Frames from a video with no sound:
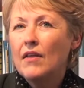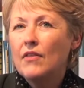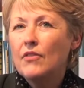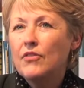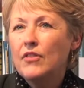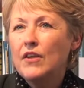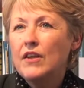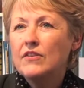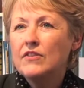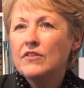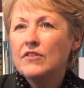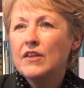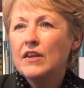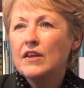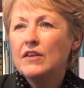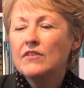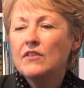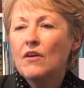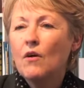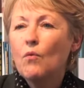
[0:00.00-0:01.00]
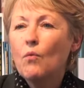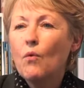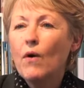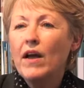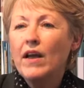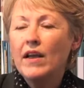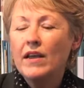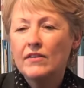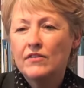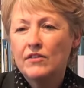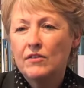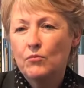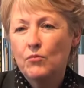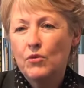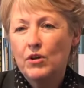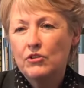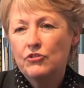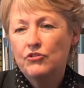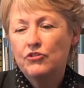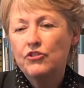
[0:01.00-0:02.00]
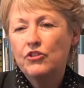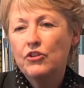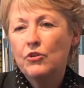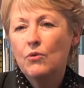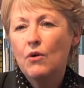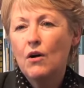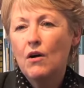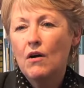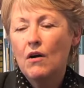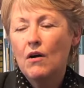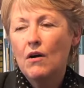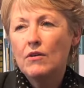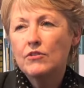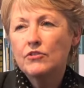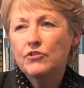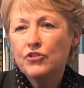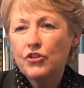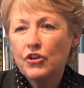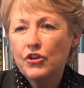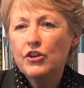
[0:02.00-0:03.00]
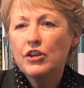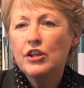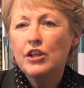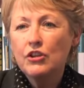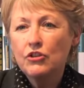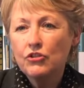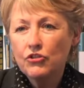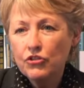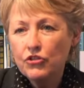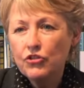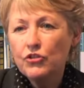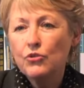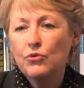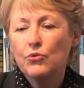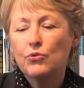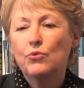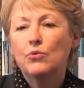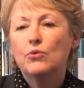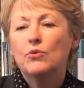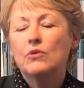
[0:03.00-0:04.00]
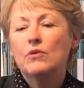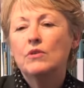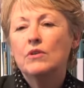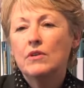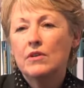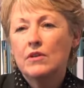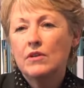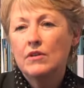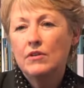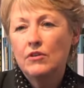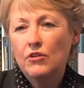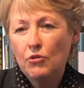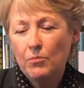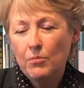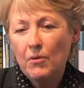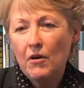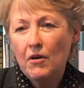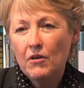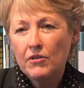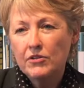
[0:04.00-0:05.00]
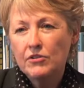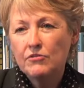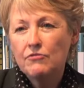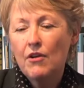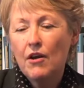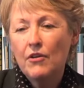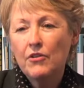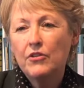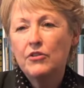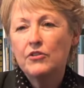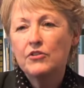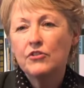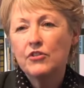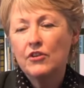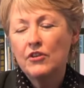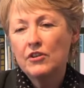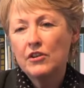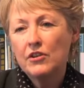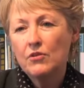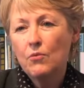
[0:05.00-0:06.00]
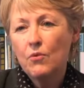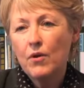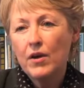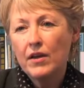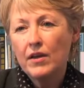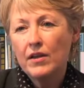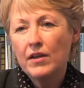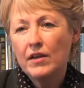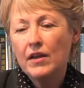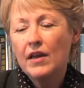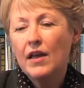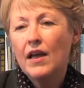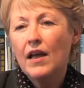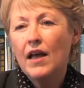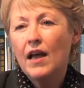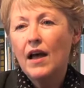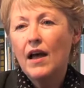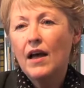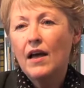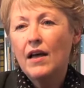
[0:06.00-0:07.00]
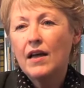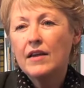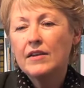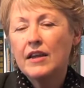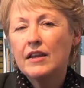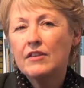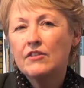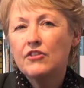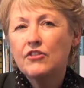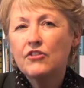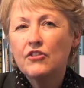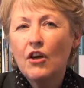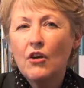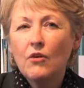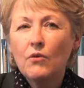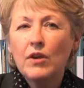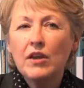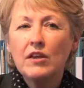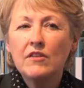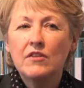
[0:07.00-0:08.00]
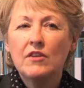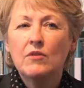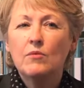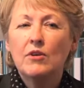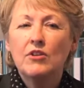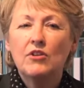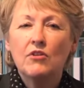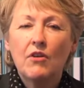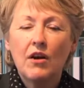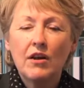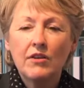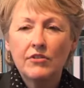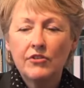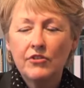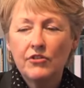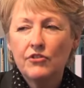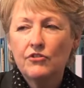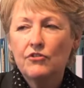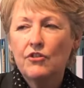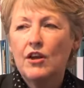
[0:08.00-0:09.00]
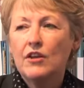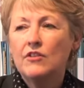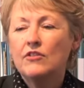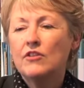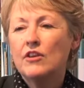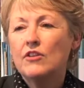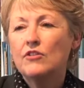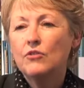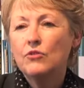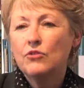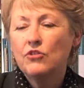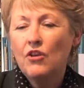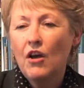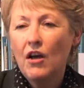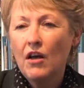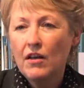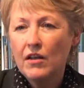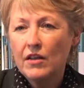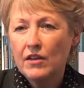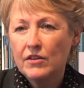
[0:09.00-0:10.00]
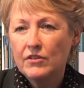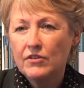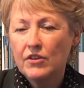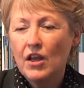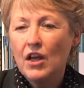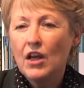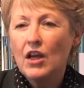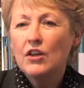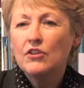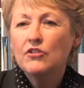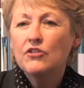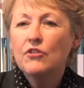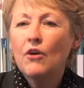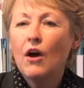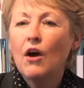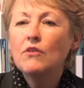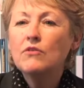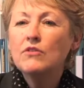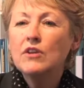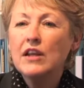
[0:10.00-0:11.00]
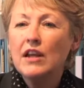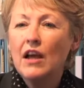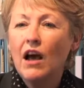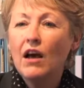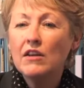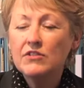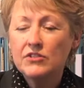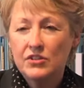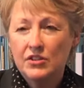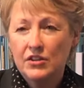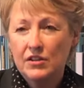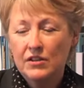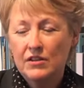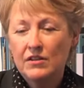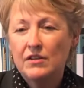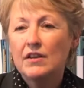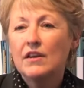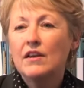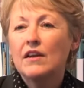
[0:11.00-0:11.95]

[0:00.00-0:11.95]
These things are ways in which you are turning to your partner rather than turning away. And it's so easy when you're under stress and you're tired to only utter